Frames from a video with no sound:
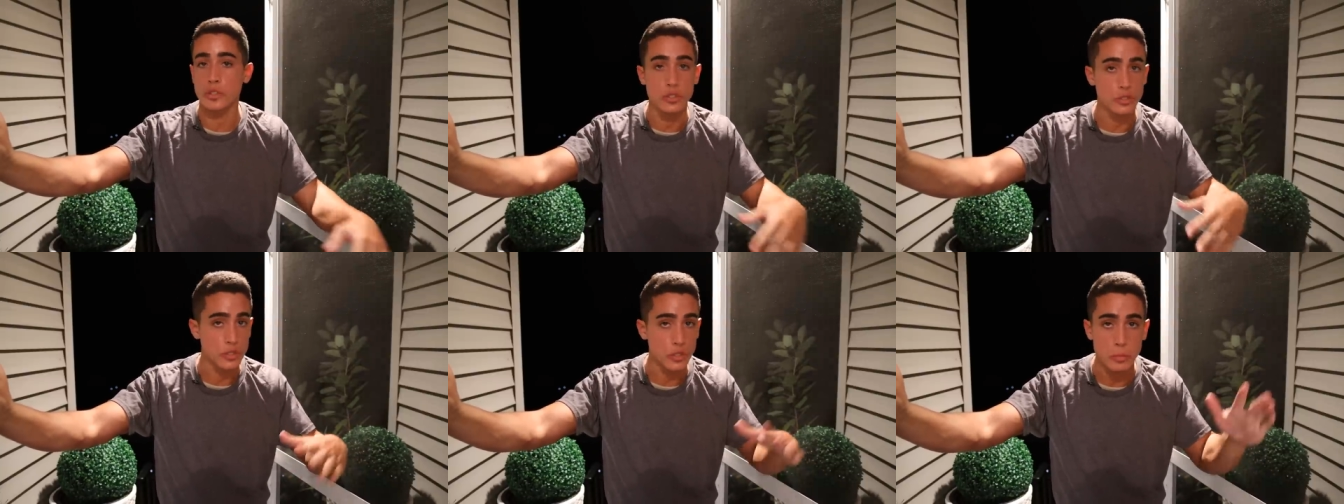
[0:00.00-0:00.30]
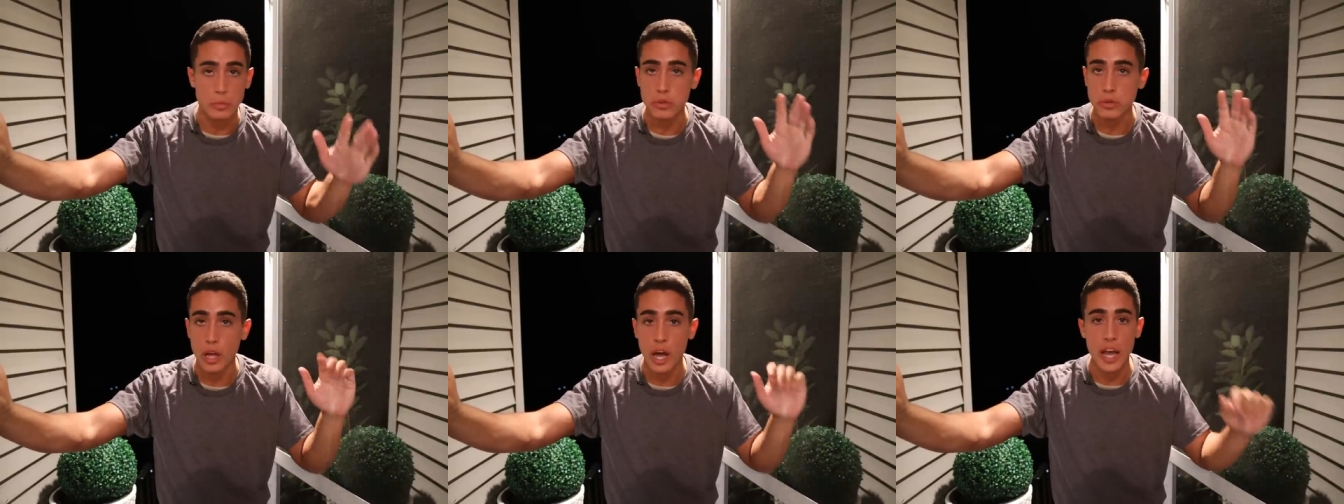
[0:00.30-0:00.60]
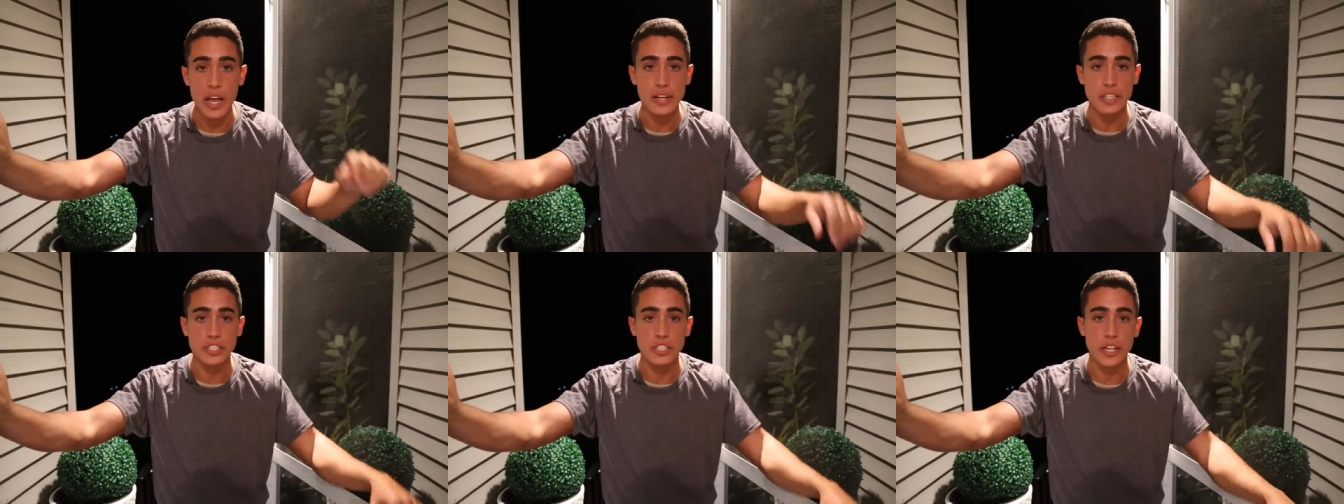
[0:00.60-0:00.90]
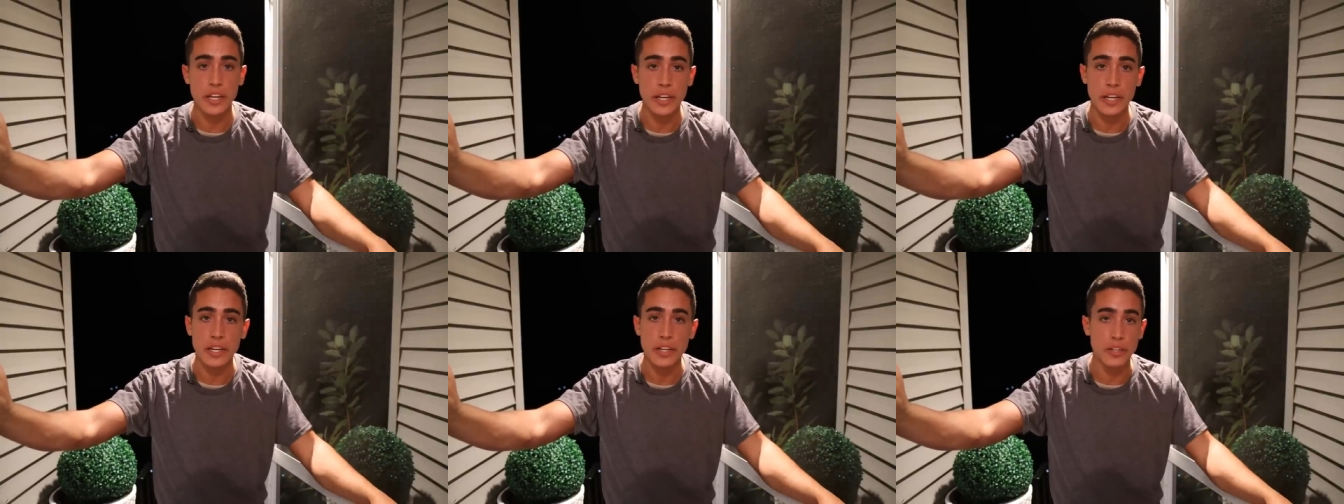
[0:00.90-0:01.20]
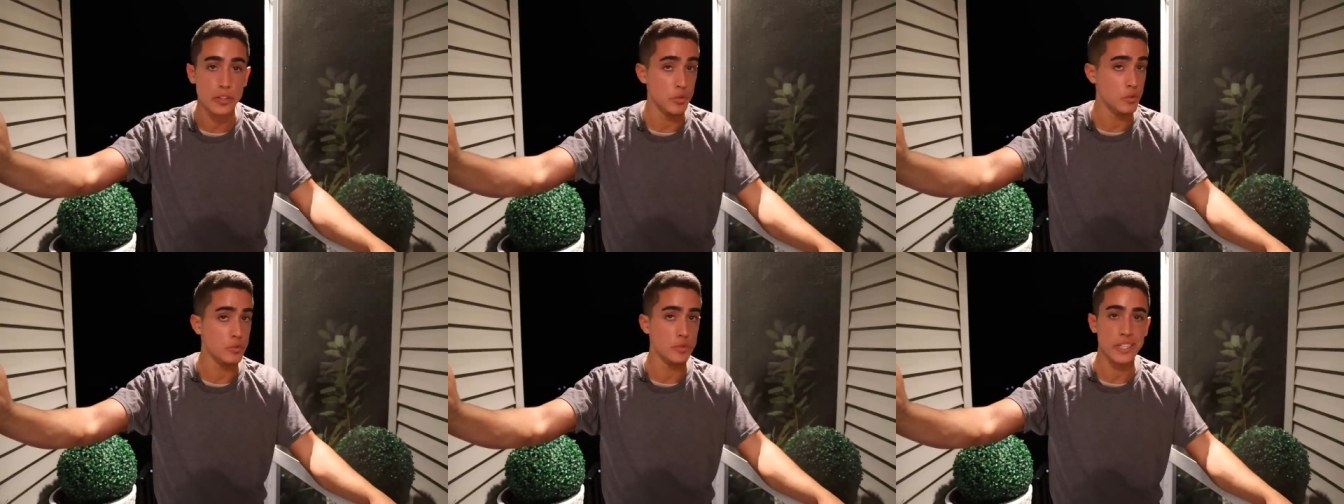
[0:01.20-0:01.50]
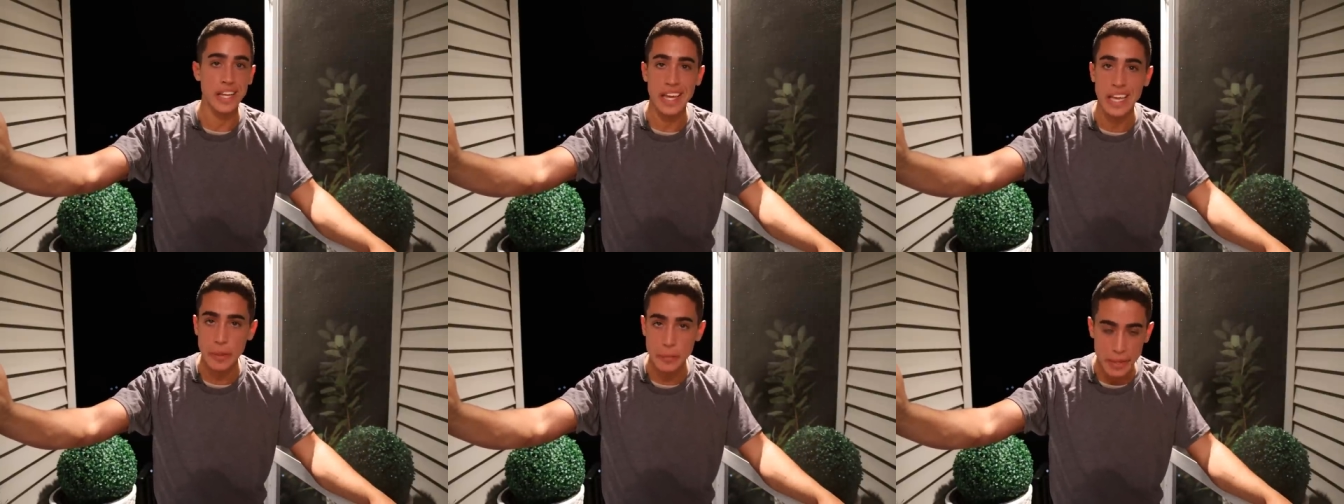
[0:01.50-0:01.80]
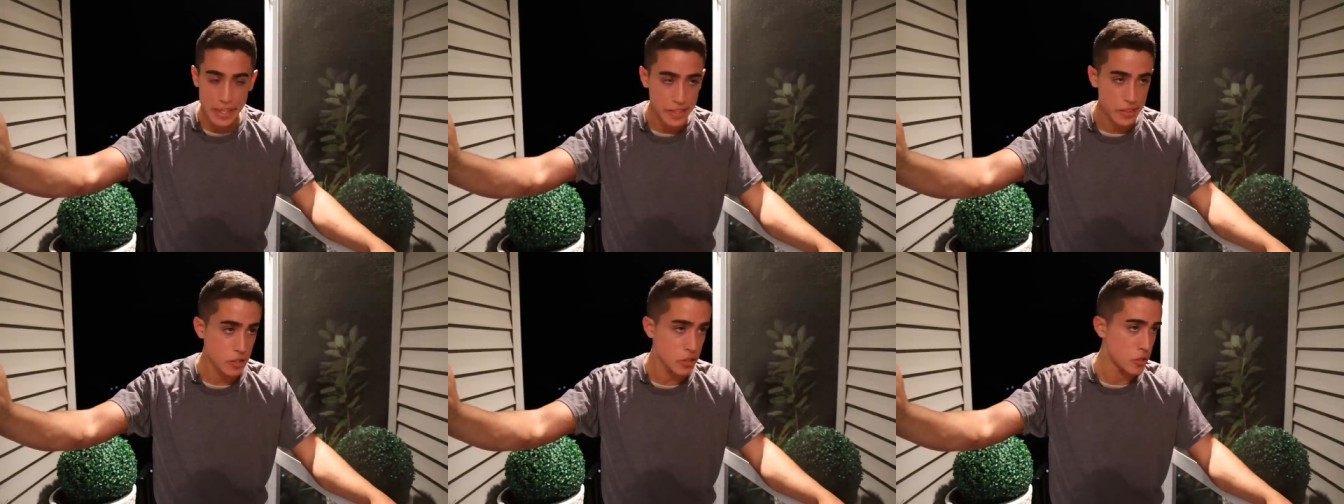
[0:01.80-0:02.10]
the supply chain, you
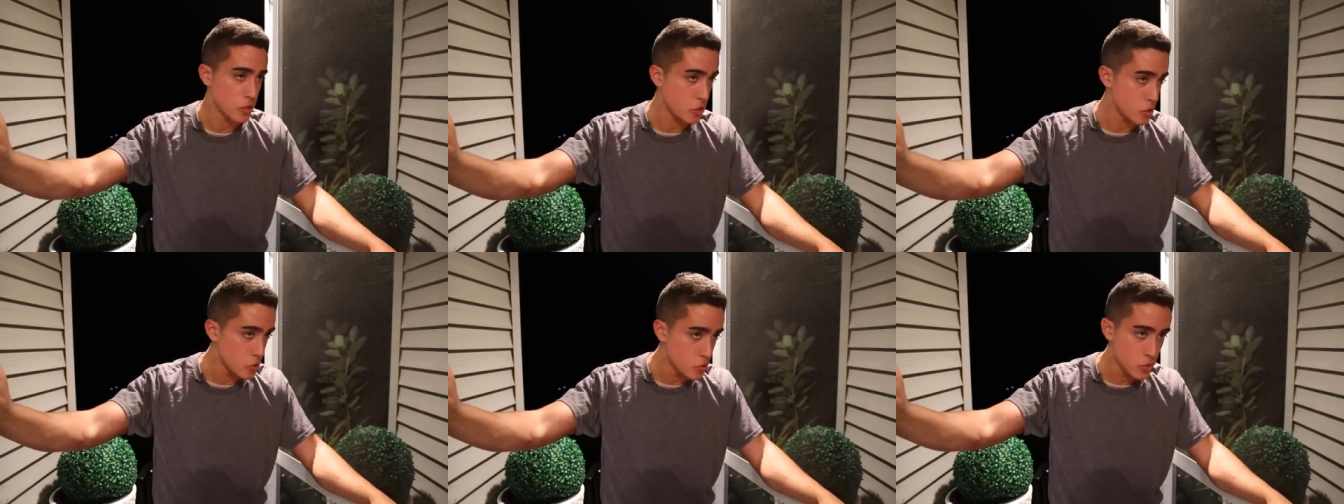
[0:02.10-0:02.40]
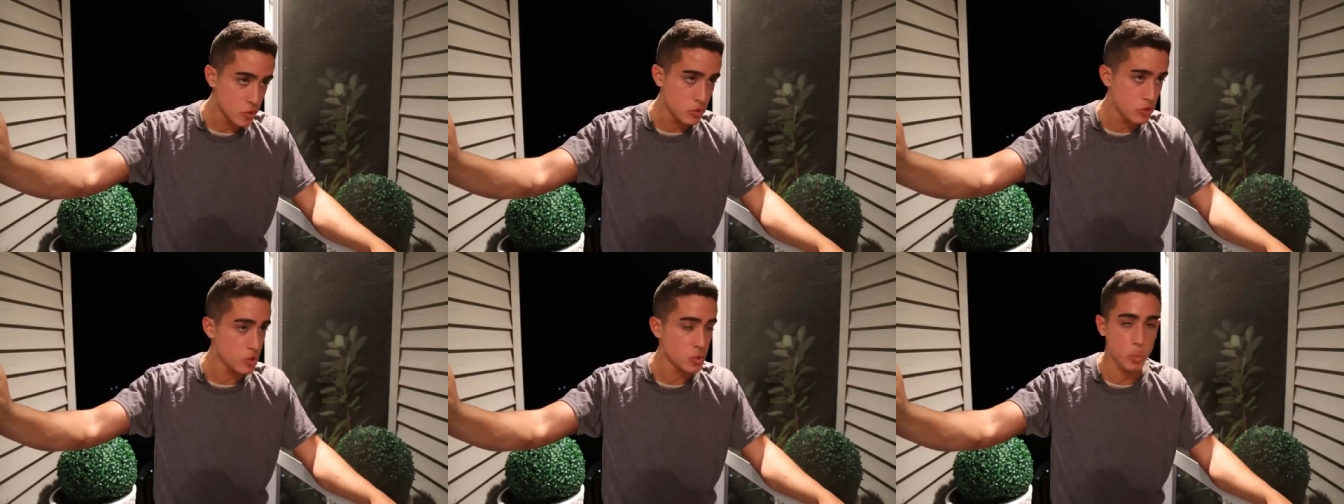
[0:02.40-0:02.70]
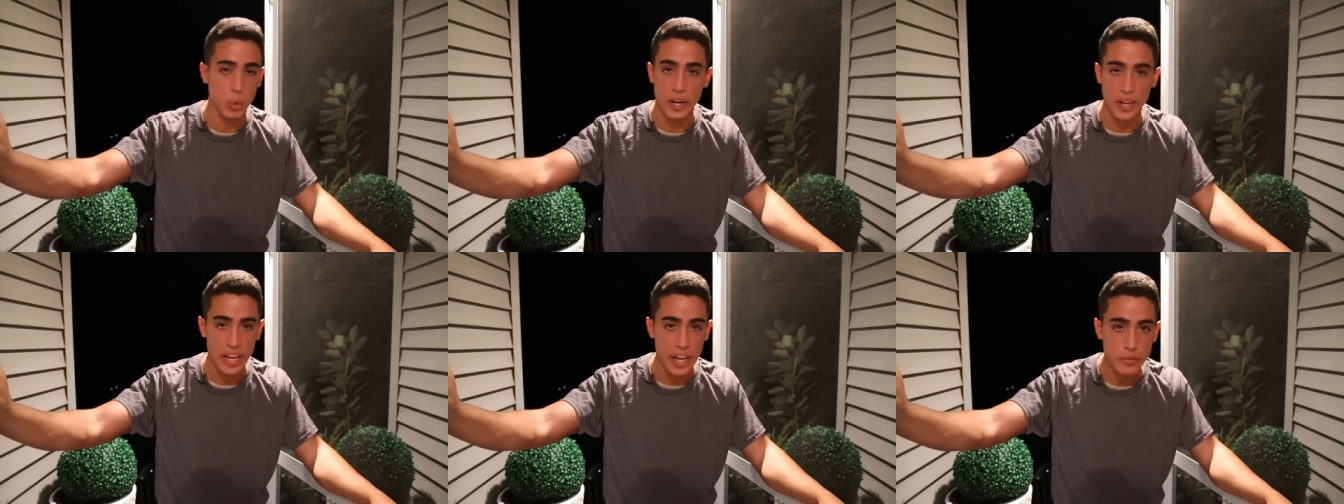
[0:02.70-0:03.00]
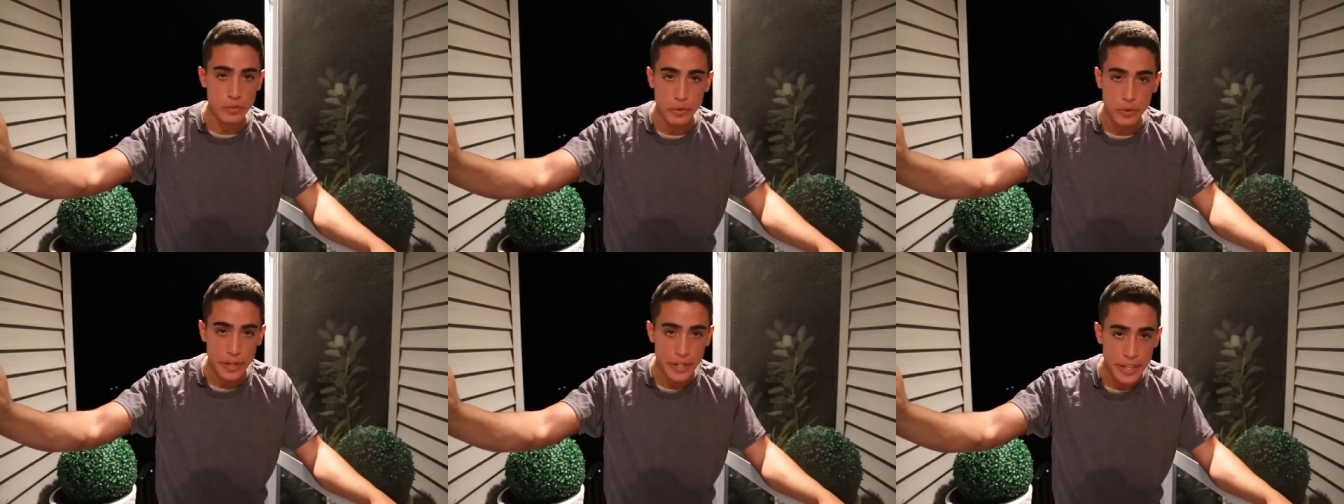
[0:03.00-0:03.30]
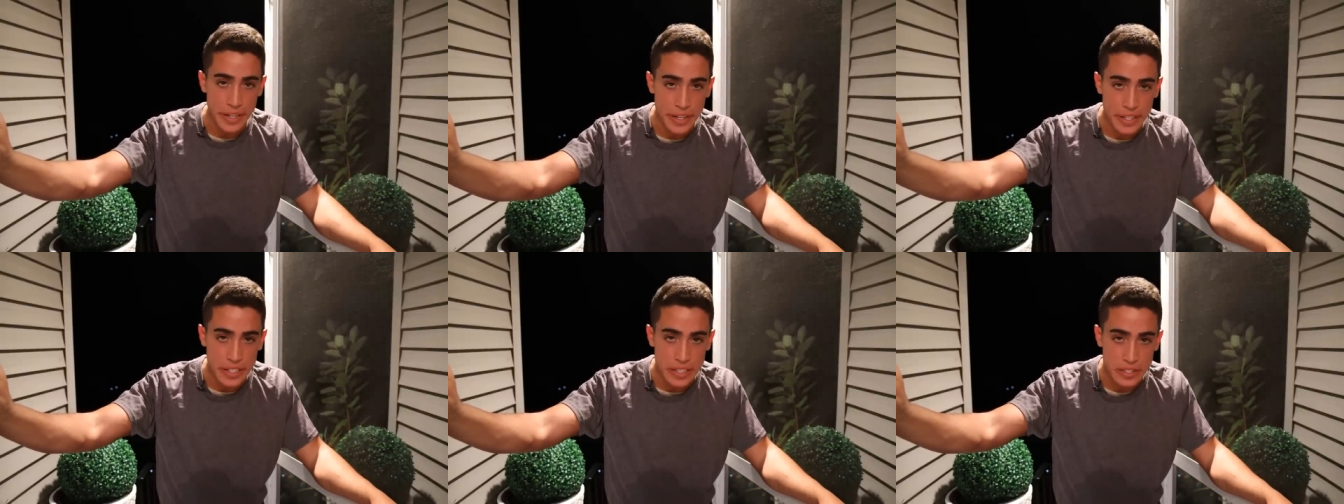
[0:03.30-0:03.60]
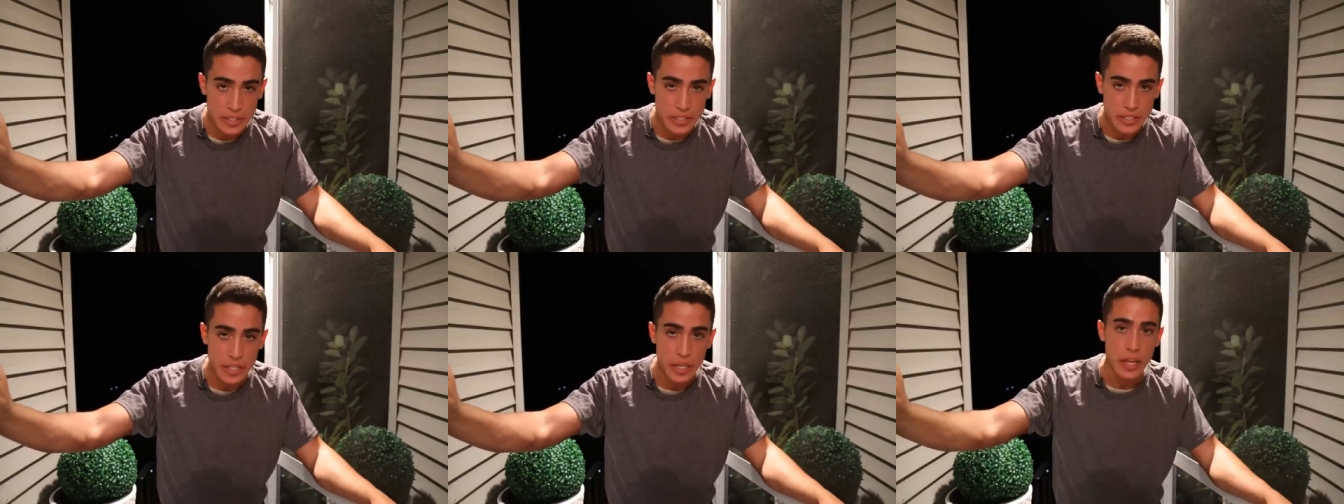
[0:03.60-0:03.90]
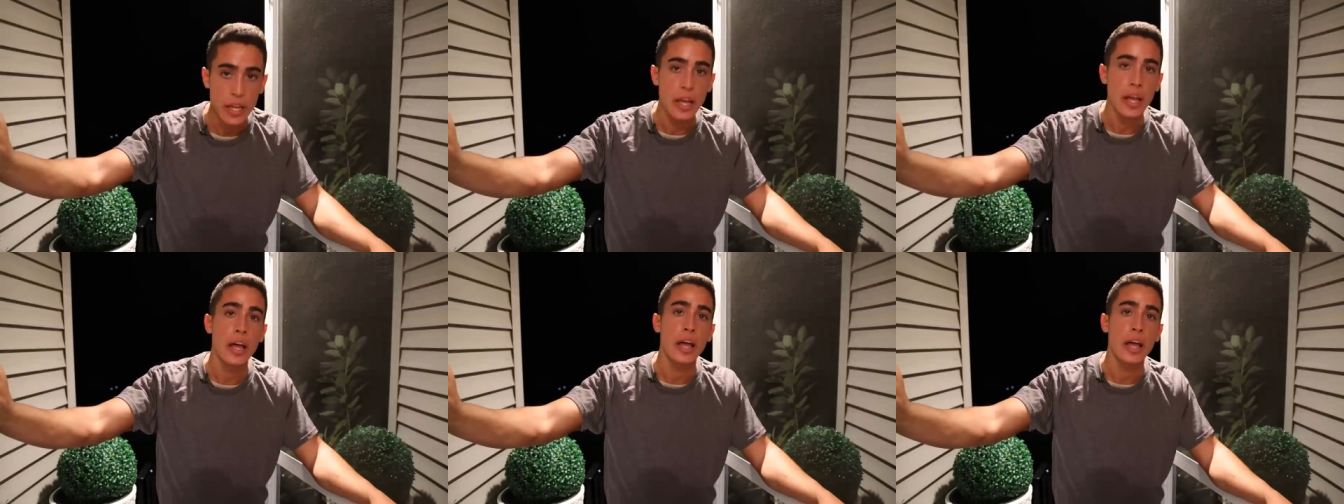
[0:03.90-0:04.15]
name it, the news, whatever it is.